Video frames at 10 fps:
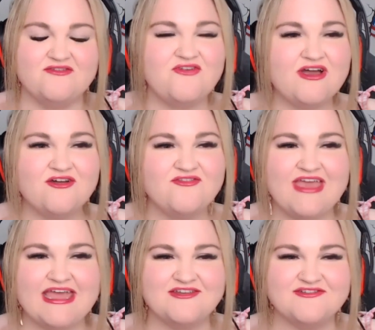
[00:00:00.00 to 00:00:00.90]
Fuck off,
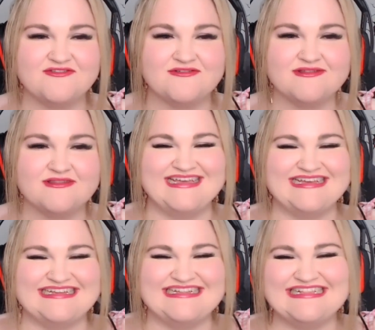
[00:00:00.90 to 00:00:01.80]
Kendall.
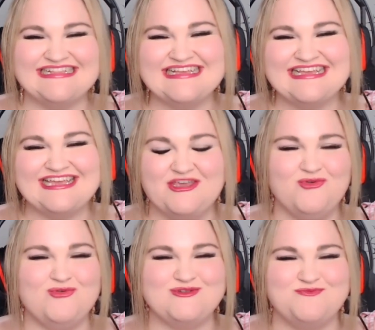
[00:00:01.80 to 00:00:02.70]

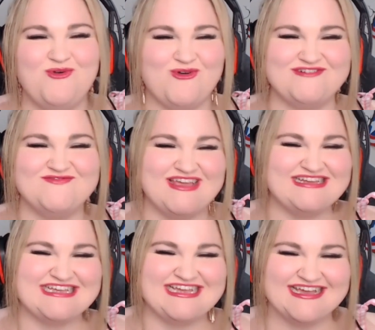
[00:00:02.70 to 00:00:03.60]
Huge board
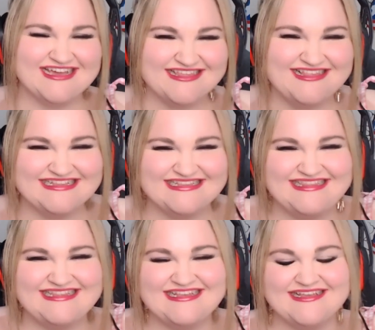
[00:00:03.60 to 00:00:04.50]
meeting.
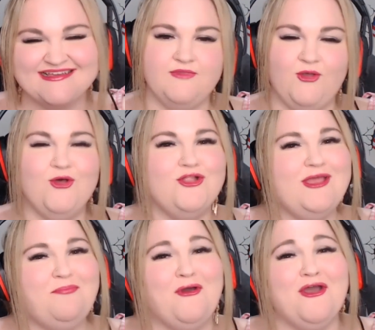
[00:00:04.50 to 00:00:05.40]

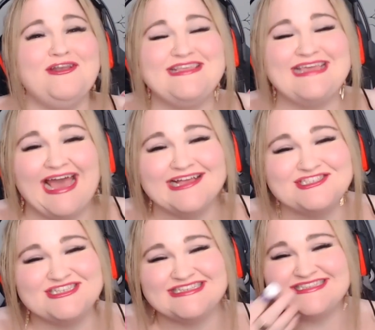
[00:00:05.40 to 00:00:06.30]
Early bird
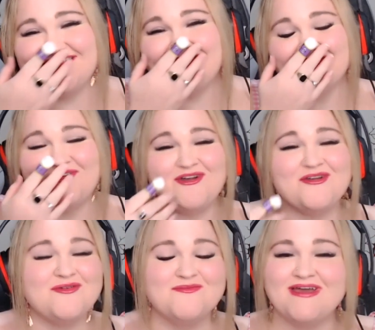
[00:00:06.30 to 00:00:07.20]
catches the
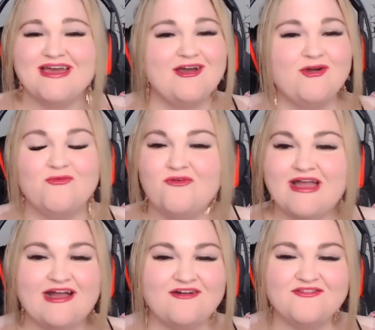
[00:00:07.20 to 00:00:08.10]
Rome.
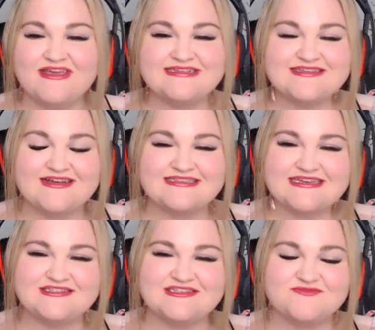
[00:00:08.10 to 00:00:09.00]
Wow, these guys
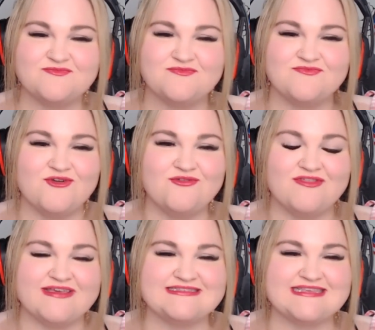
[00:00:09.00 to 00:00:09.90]
are just
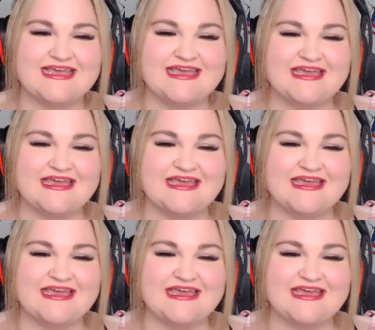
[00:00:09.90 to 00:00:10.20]
ruthless. Eh?